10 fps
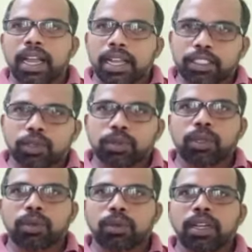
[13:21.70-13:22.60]
As you
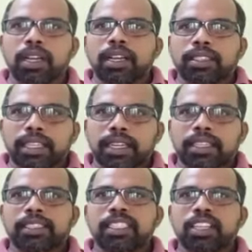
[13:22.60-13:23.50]
know, the
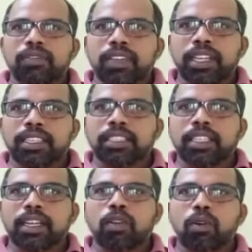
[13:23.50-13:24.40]
electricity we get in
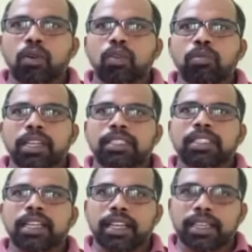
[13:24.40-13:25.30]
our home is
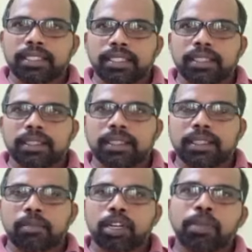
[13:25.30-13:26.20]
AC,
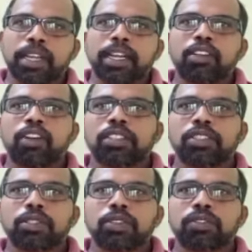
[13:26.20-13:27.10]
but many
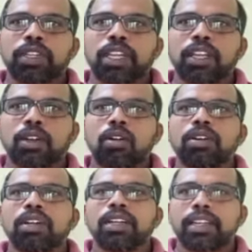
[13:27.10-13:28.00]
devices are working on
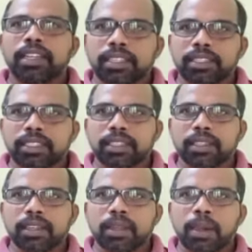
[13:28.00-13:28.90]
DC.
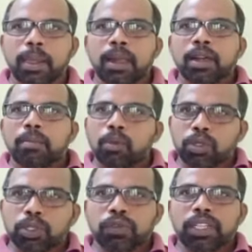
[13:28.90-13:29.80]

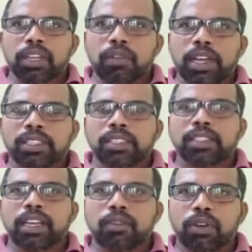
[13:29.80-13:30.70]
Most of the devices
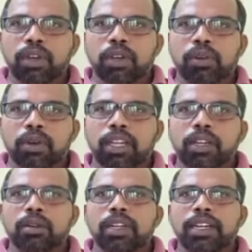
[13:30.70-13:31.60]
that work only
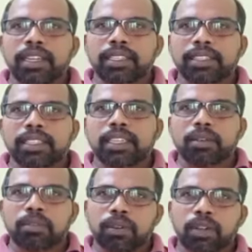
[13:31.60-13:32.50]
on DC
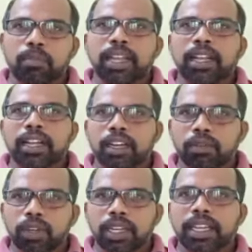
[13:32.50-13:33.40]
work by
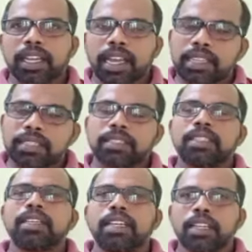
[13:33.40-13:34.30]
converting AC
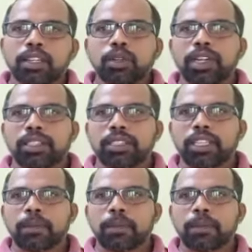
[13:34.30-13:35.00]
into DC.